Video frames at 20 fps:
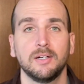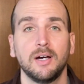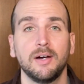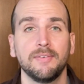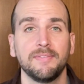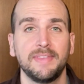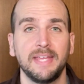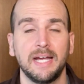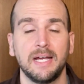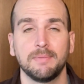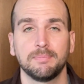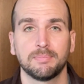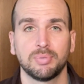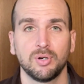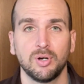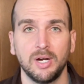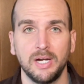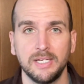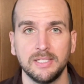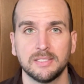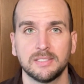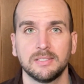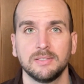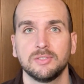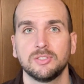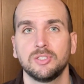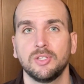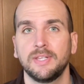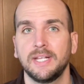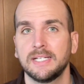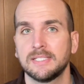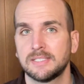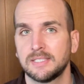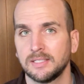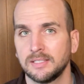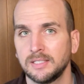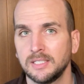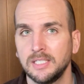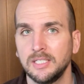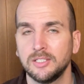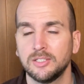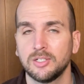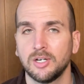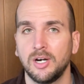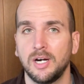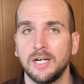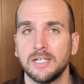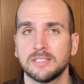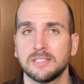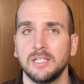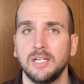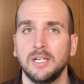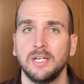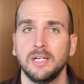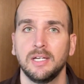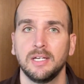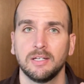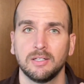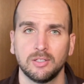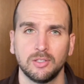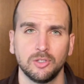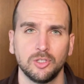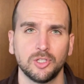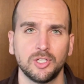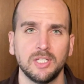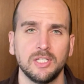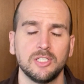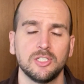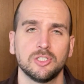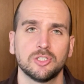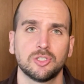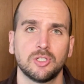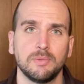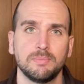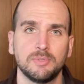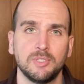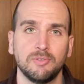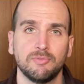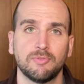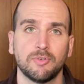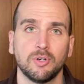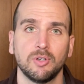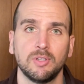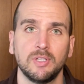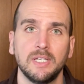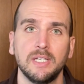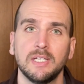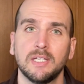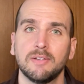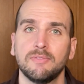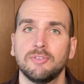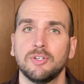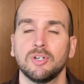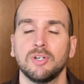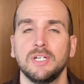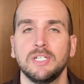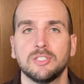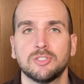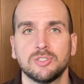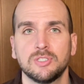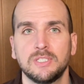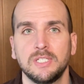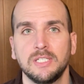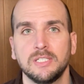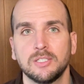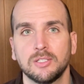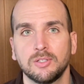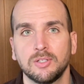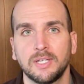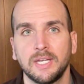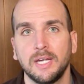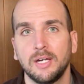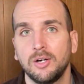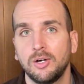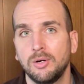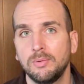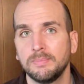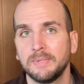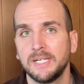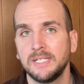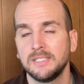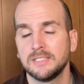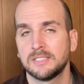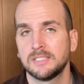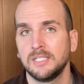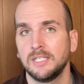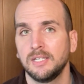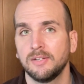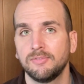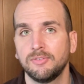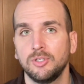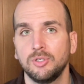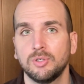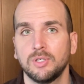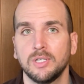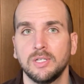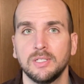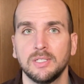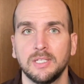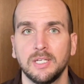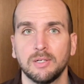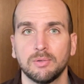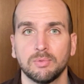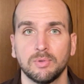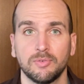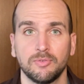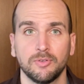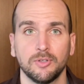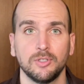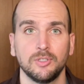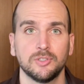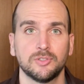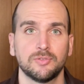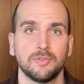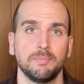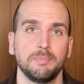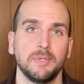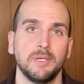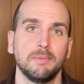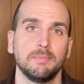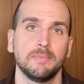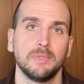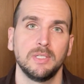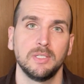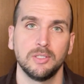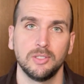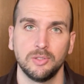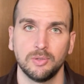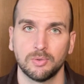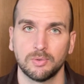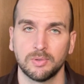that price. So that's the lead cost. Look in the description for a link if you're interested to look at HomeLight and see if you can get referrals from them in your